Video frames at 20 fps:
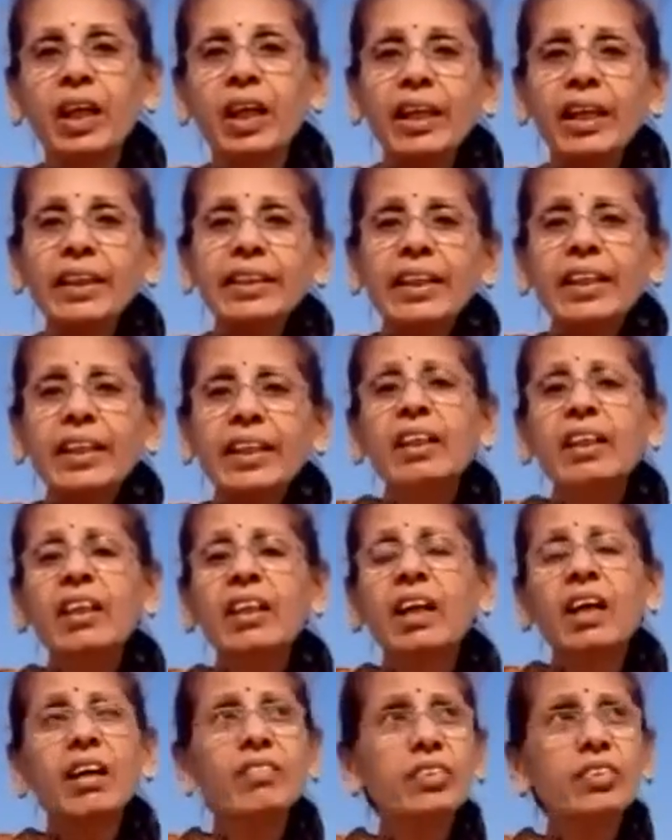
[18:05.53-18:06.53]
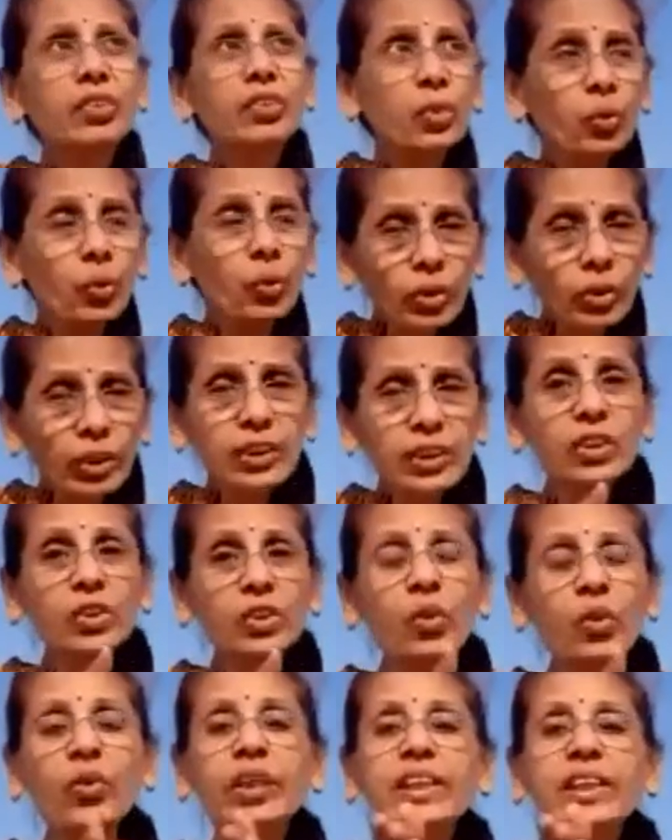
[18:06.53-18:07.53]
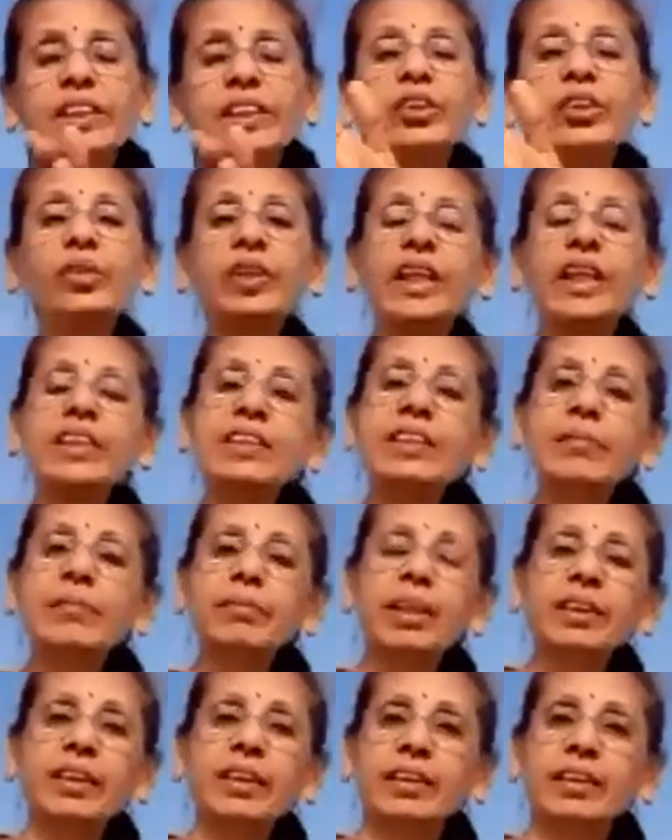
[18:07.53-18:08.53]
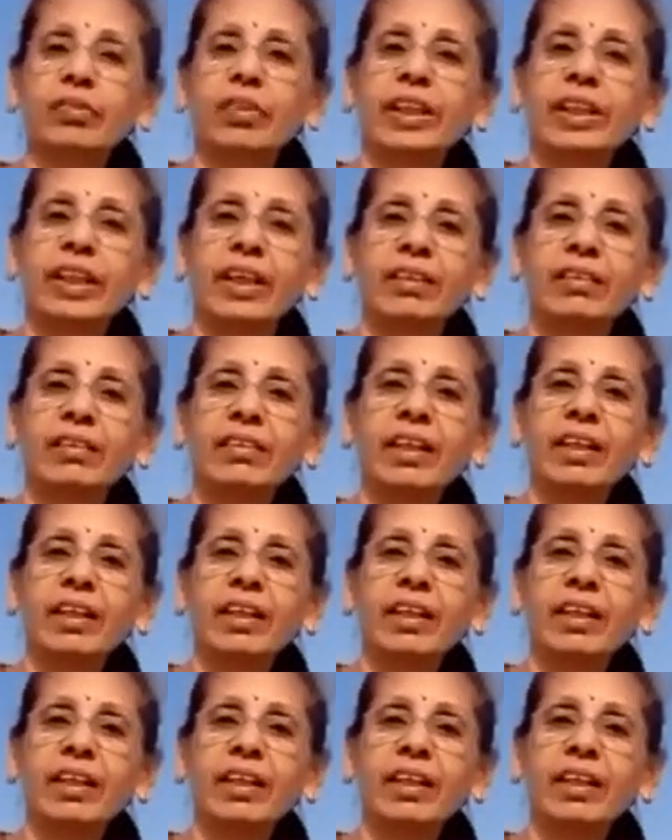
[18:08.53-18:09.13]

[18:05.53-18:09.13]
And then through the stories, you teach them the Tattvagyan.